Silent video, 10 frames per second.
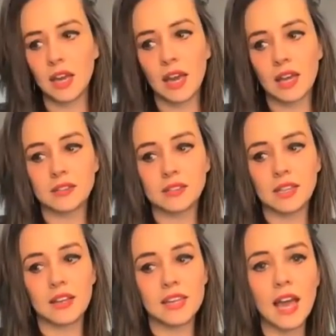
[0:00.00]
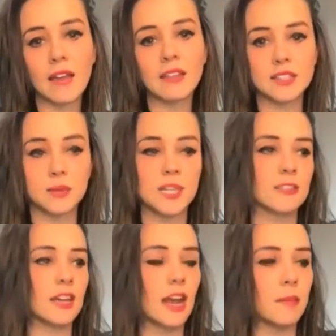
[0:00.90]
And that's the
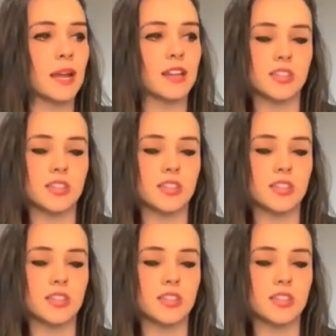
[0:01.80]
reason that I play